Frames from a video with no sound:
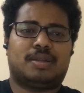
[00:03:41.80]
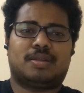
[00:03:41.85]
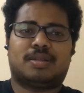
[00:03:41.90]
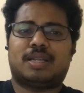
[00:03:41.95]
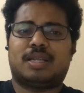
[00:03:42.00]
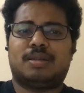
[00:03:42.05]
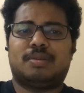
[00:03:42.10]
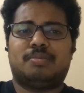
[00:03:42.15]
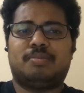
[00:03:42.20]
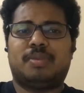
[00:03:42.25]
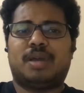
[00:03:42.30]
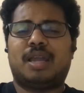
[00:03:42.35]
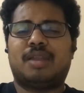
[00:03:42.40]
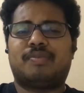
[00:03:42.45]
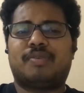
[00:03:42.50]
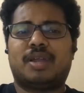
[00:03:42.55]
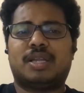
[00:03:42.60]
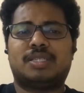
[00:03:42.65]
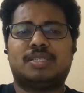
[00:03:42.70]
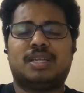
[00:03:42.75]

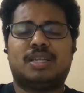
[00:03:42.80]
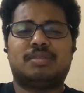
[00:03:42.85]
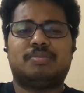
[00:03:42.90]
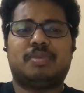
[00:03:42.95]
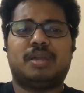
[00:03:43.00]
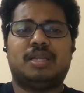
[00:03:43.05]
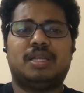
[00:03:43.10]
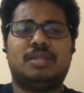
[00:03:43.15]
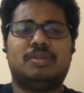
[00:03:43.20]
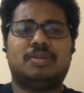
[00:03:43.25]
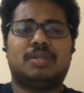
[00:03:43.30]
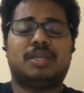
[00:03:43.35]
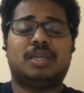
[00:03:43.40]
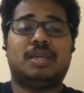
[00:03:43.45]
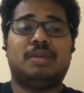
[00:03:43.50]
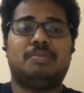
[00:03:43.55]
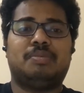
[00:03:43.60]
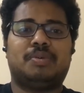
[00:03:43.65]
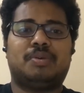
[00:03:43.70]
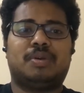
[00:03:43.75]
Manufacturers may need to
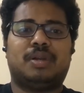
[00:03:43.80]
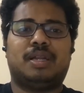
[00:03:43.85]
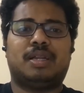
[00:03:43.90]
keep